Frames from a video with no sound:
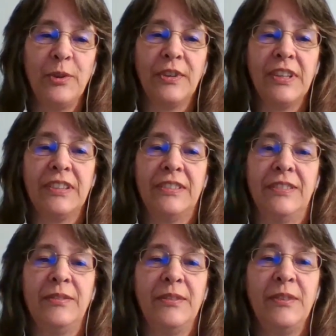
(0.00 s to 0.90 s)
the book
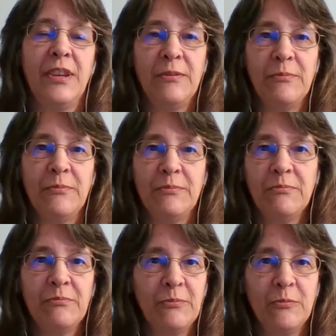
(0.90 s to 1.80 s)

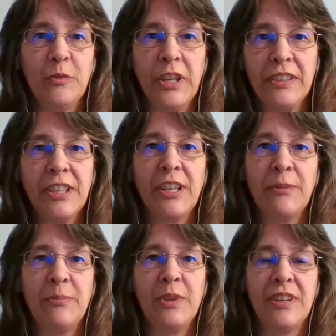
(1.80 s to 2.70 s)

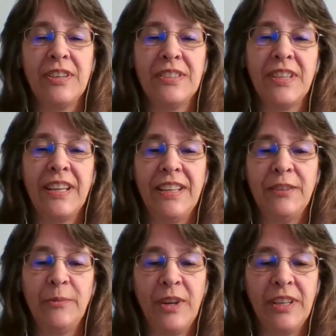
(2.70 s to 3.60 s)
really because I
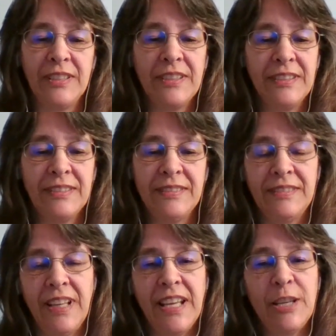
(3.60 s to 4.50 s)
didn't want
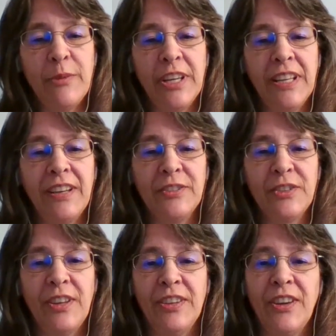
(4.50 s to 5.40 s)
anybody
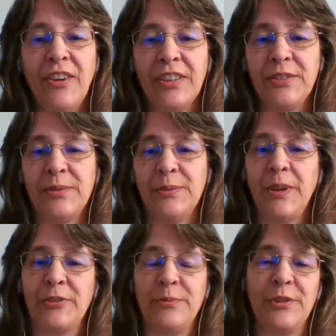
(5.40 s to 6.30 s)
else on the autism
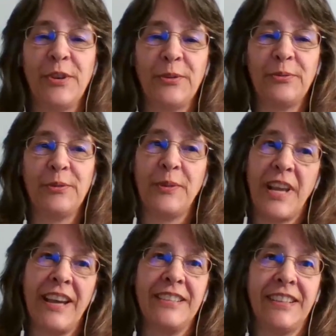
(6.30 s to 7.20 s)
spectrum to go through
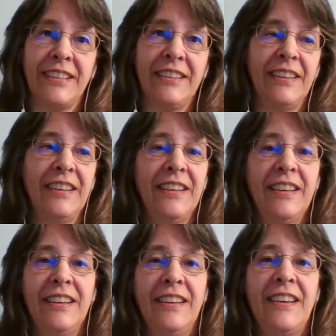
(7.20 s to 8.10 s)
what I did
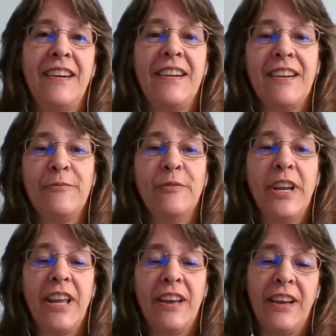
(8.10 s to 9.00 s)
in
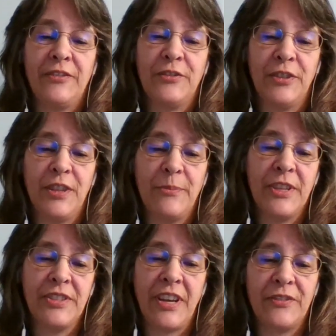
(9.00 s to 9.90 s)
the
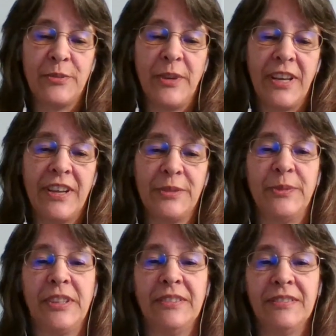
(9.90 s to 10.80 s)
months after my
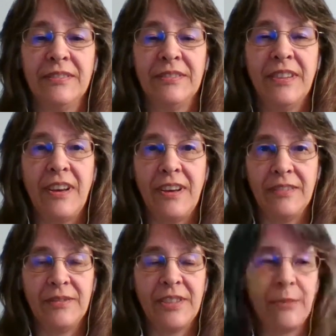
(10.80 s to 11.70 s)
husband
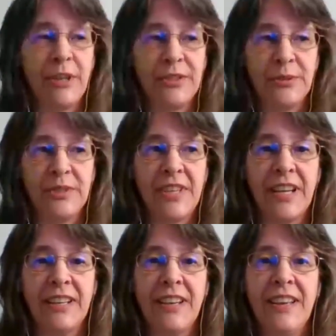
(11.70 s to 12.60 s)
died by
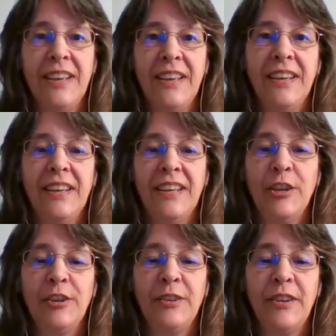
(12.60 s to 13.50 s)
suicide.
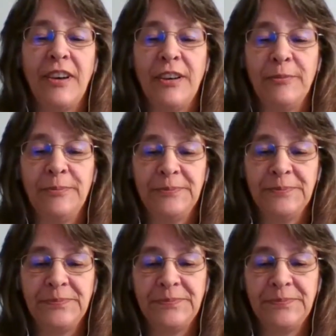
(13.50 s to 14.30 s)
I